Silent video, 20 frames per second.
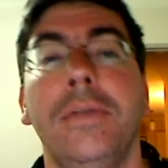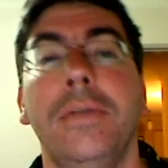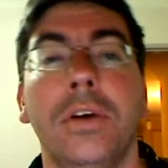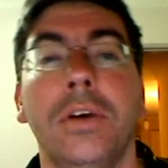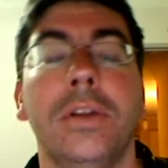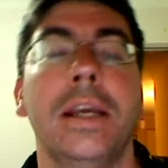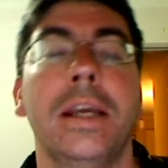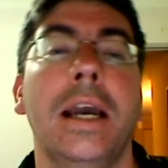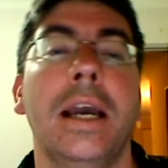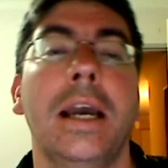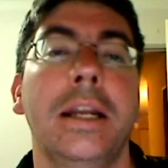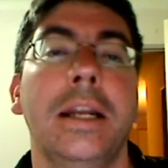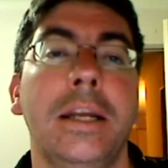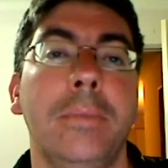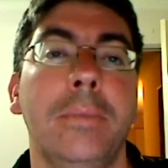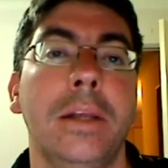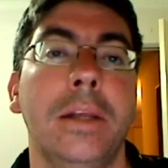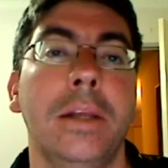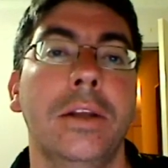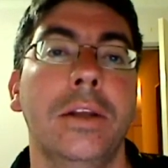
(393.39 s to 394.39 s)
if you've got the
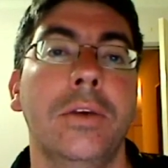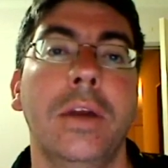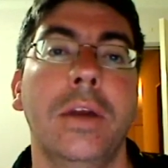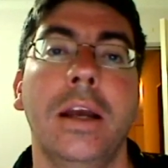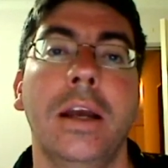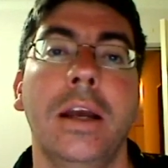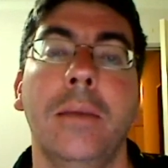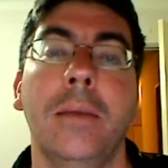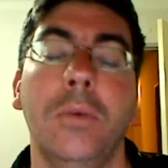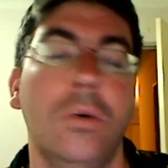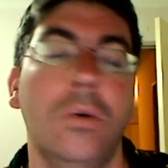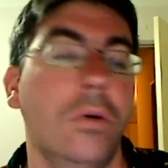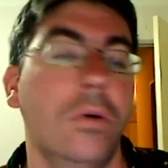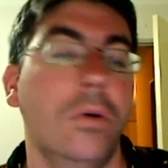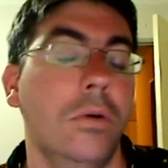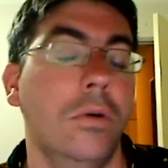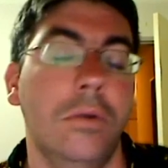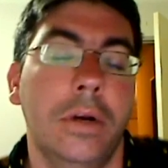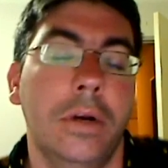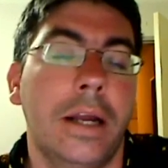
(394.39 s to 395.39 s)
18 milligram
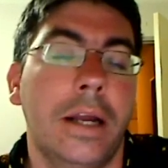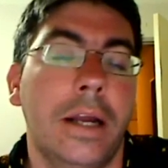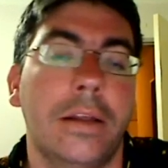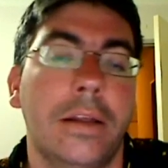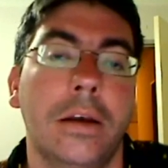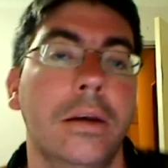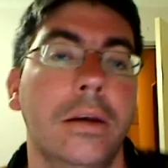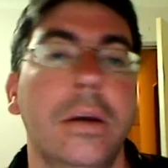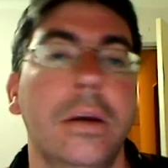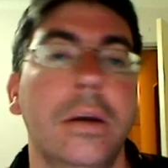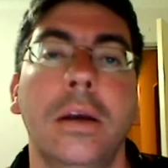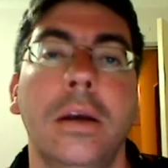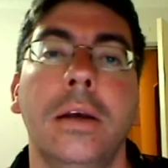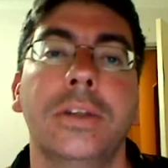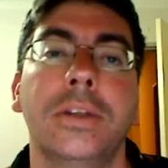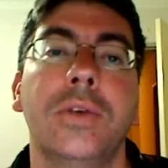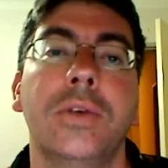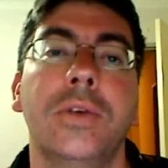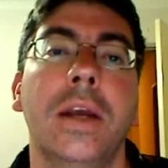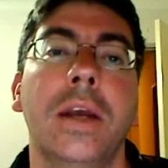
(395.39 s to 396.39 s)
or another
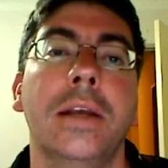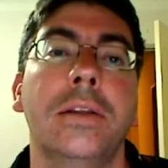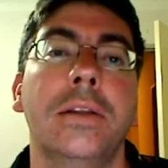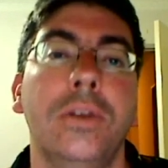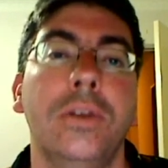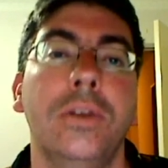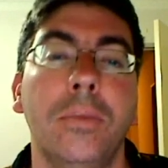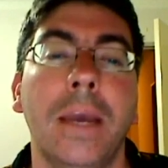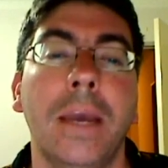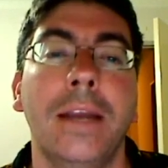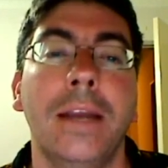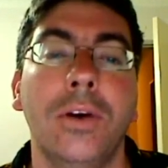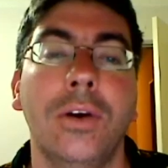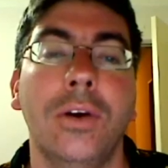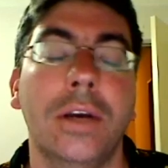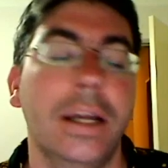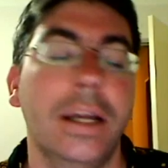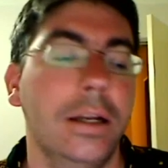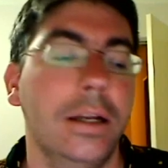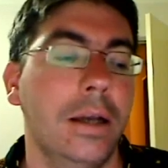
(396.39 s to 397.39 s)
strength, you may
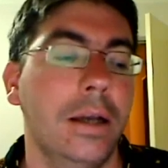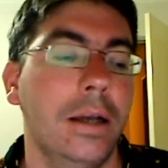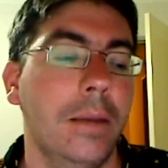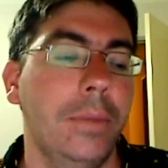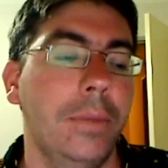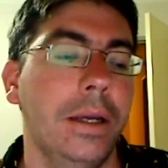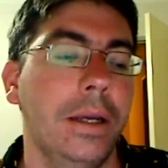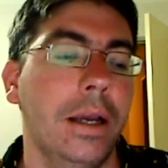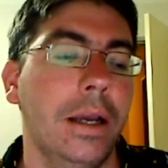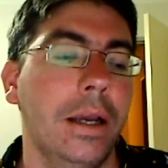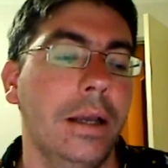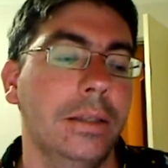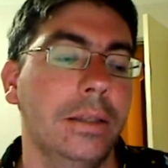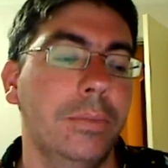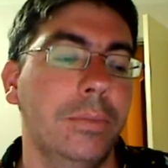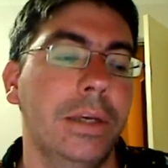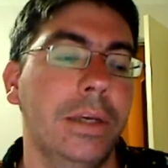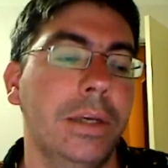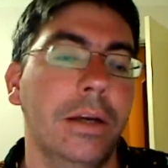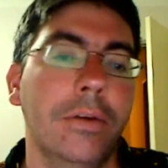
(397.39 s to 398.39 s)
not get a bit
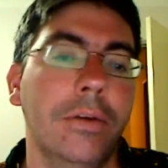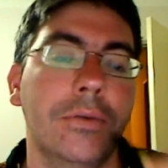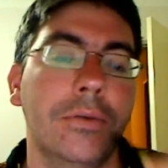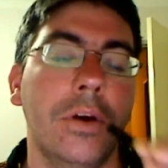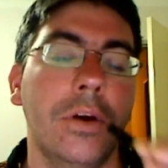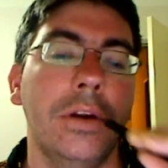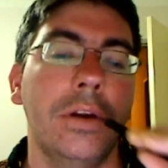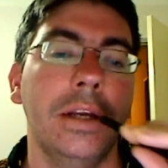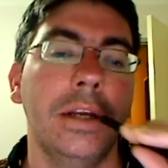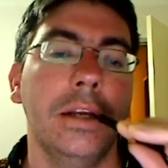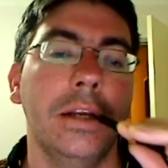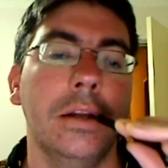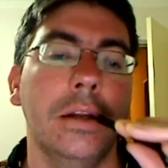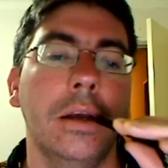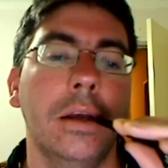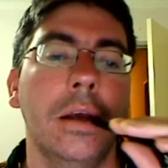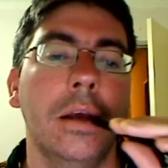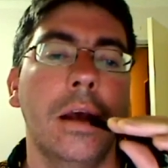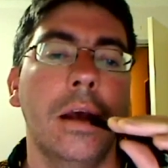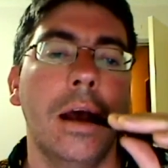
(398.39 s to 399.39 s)
as big a throat
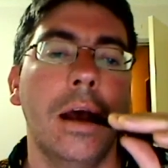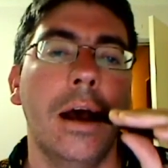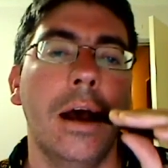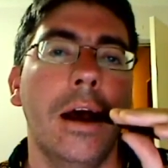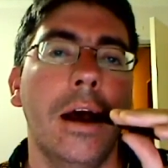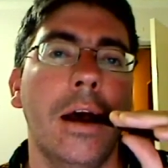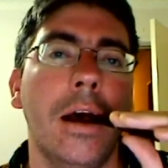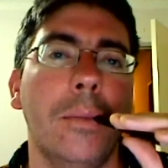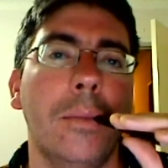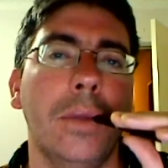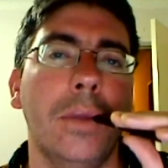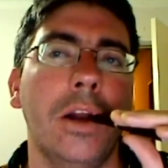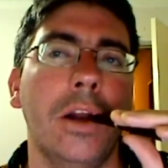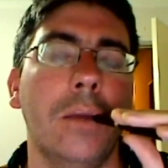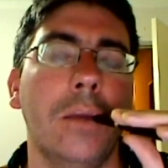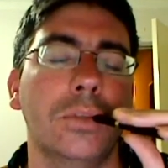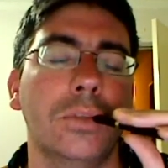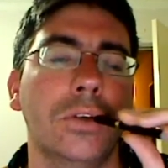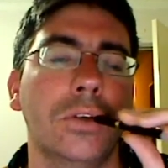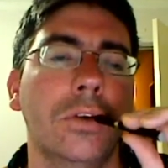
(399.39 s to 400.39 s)
hit.
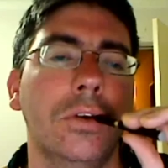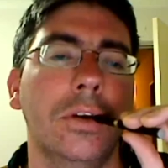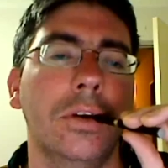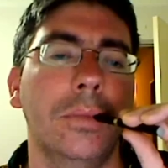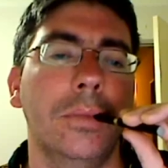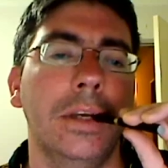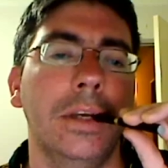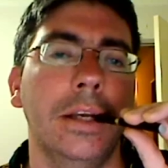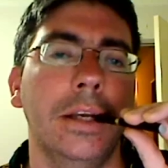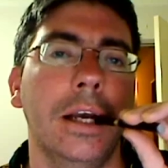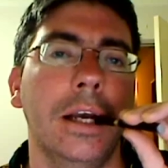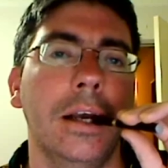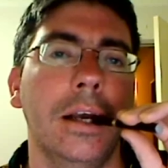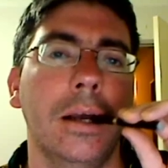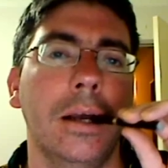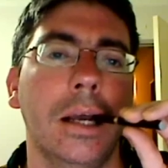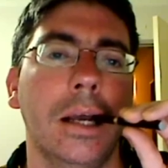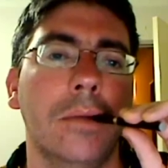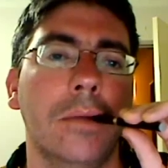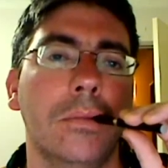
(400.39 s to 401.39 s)
But I'm sure it'll be
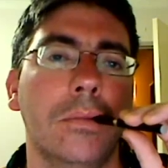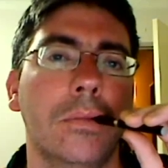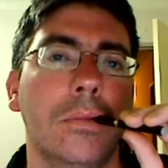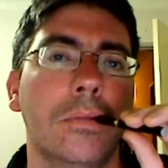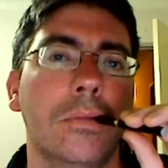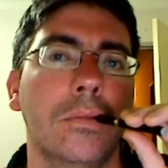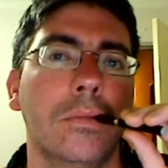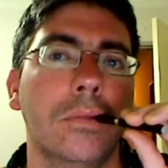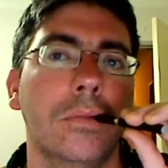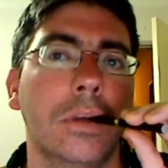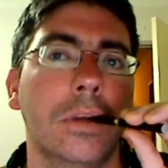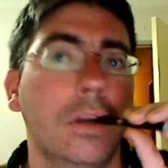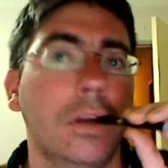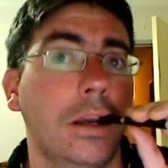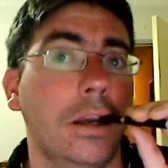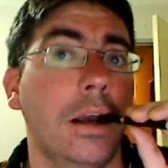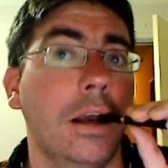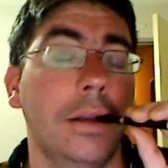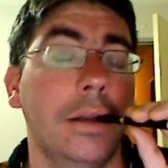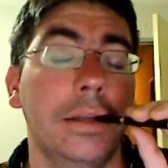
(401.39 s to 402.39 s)

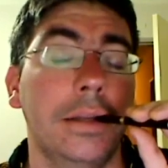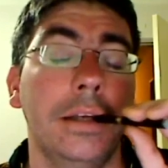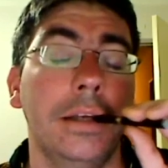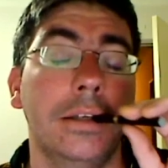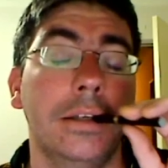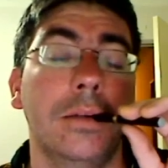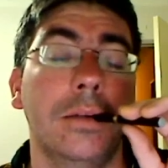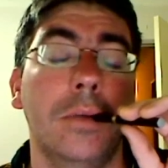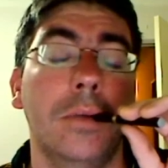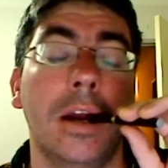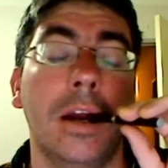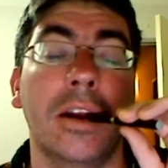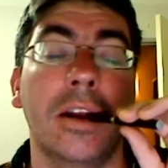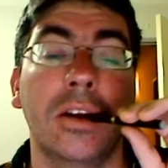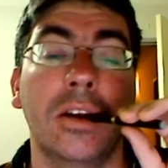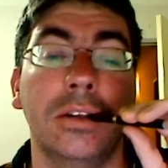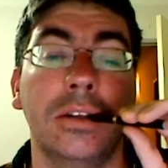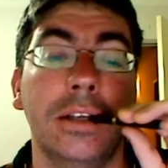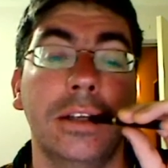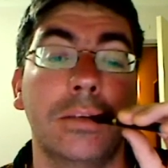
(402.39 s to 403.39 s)
a decent
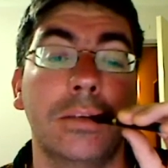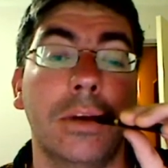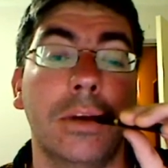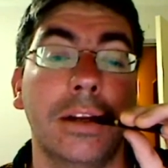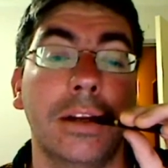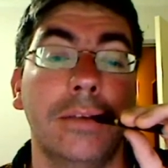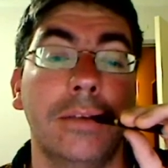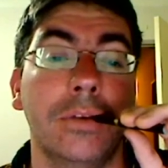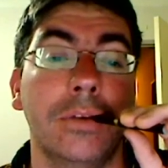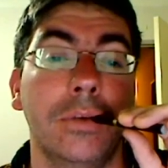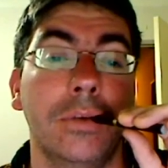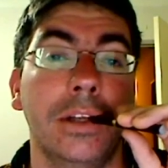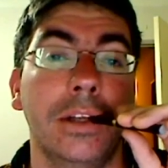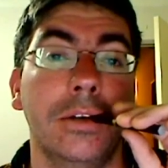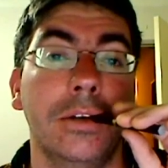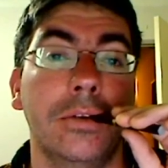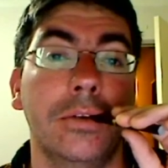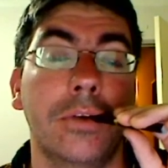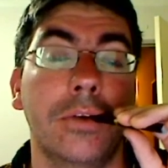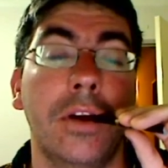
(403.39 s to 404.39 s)
one, because this one gives a
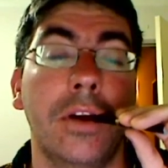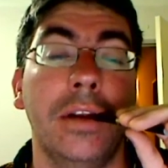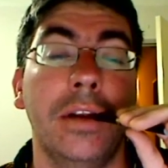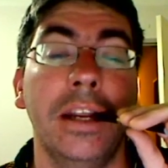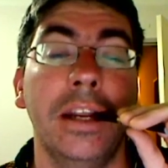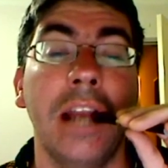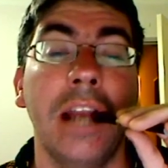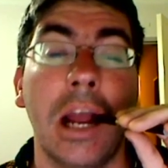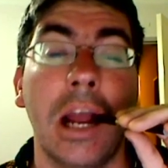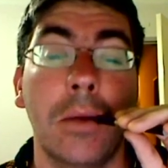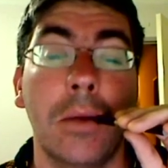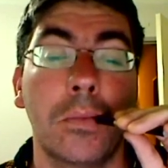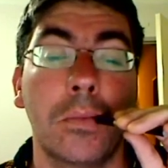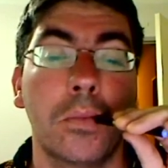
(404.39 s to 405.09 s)
really good throat hit.